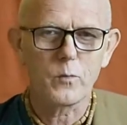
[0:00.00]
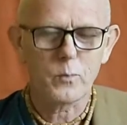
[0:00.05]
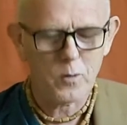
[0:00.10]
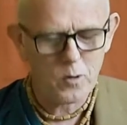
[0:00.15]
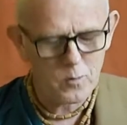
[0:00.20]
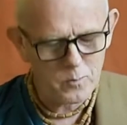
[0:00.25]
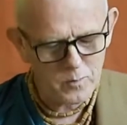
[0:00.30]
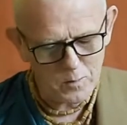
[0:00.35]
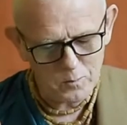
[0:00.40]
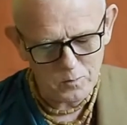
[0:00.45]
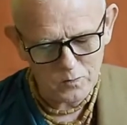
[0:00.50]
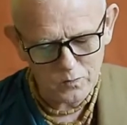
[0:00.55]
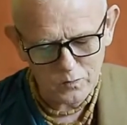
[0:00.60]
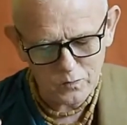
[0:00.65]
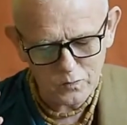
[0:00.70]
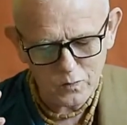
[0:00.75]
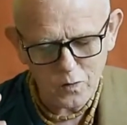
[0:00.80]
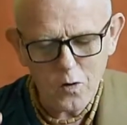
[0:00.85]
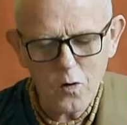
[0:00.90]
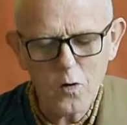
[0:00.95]
Prabhupada was
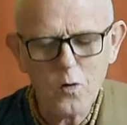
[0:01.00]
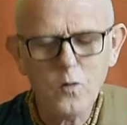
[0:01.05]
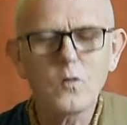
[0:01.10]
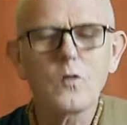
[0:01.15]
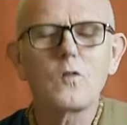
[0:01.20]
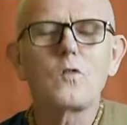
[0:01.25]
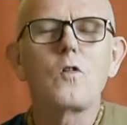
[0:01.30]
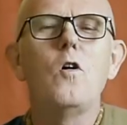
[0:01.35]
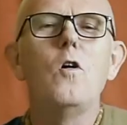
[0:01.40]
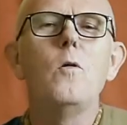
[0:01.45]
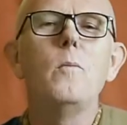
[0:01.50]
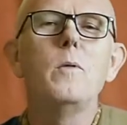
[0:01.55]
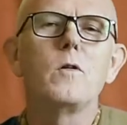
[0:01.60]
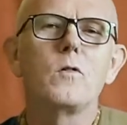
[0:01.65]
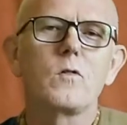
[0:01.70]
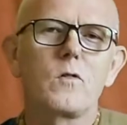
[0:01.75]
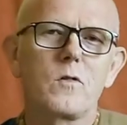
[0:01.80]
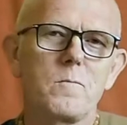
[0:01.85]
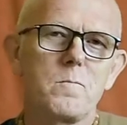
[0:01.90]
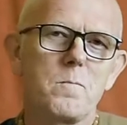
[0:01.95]
so
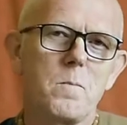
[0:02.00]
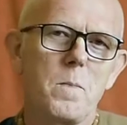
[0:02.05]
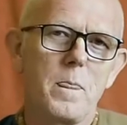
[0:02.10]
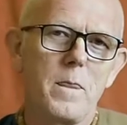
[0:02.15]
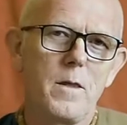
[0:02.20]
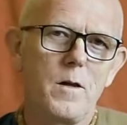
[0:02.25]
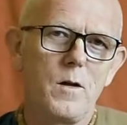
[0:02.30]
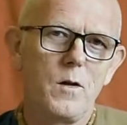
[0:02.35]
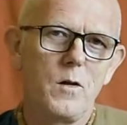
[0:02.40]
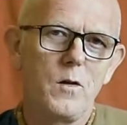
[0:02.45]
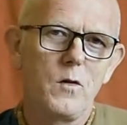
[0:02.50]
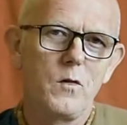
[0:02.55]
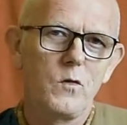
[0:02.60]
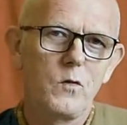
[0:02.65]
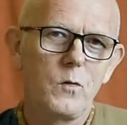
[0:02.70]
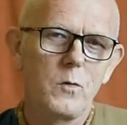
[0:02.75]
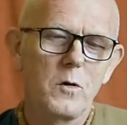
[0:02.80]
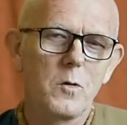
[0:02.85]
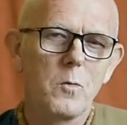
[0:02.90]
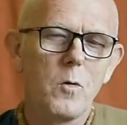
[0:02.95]
determined
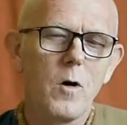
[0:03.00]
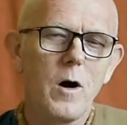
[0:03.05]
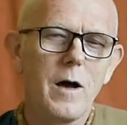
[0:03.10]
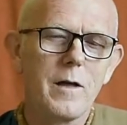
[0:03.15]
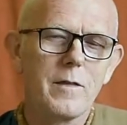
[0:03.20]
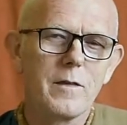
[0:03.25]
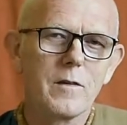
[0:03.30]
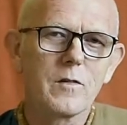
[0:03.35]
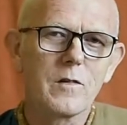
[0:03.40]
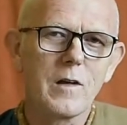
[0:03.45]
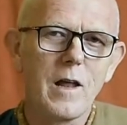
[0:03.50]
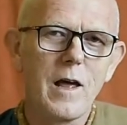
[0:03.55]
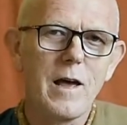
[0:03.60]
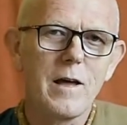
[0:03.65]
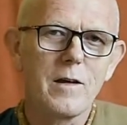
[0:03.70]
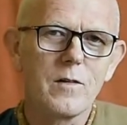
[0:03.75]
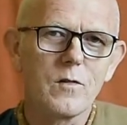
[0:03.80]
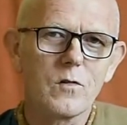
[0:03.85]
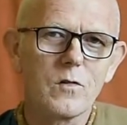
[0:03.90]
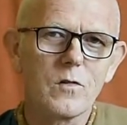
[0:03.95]
to acquire this
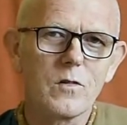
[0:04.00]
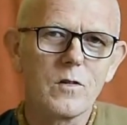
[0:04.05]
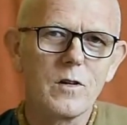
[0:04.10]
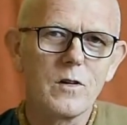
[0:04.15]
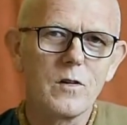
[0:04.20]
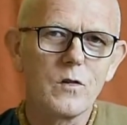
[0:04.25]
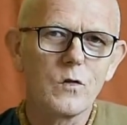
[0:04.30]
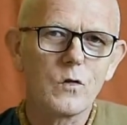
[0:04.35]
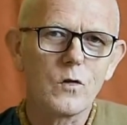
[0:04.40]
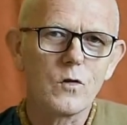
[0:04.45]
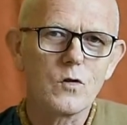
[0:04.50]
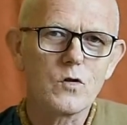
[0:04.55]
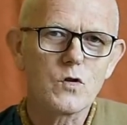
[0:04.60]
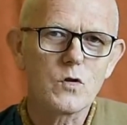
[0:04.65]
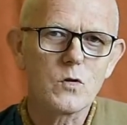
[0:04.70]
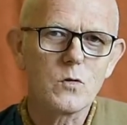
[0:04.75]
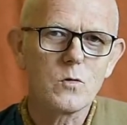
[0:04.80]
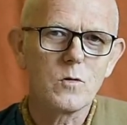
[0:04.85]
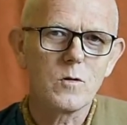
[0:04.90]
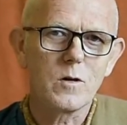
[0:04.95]
land in Iskon
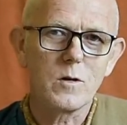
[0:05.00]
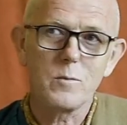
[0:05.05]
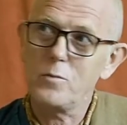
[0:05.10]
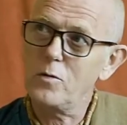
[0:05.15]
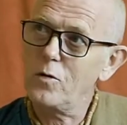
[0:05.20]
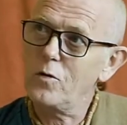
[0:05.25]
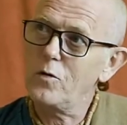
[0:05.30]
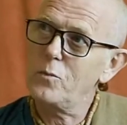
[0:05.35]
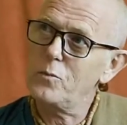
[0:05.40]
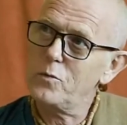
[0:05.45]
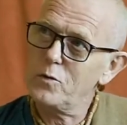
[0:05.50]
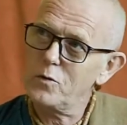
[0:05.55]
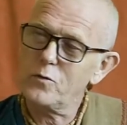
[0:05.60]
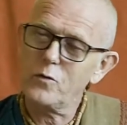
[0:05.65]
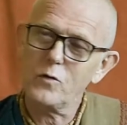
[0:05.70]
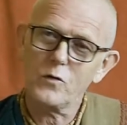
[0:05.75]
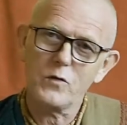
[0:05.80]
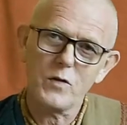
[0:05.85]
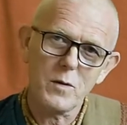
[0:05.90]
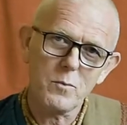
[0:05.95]
Juhu and build a
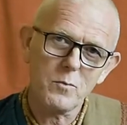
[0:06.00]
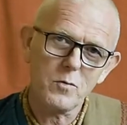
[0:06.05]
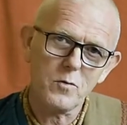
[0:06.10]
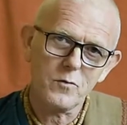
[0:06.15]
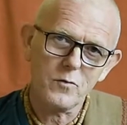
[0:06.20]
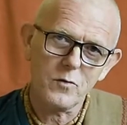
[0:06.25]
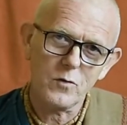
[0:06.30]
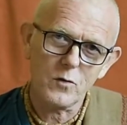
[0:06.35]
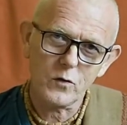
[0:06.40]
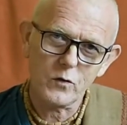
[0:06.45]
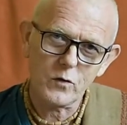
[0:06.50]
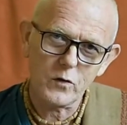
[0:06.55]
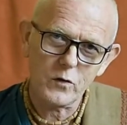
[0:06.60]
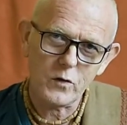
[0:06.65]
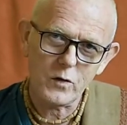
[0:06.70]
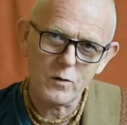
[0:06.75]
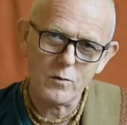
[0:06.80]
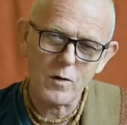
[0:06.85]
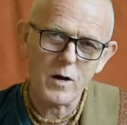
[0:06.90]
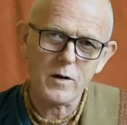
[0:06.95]
beautiful temple for
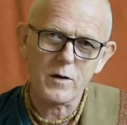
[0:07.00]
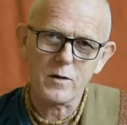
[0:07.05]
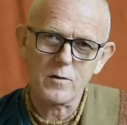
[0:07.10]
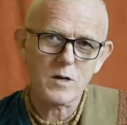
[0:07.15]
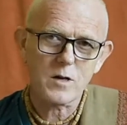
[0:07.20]
Susirada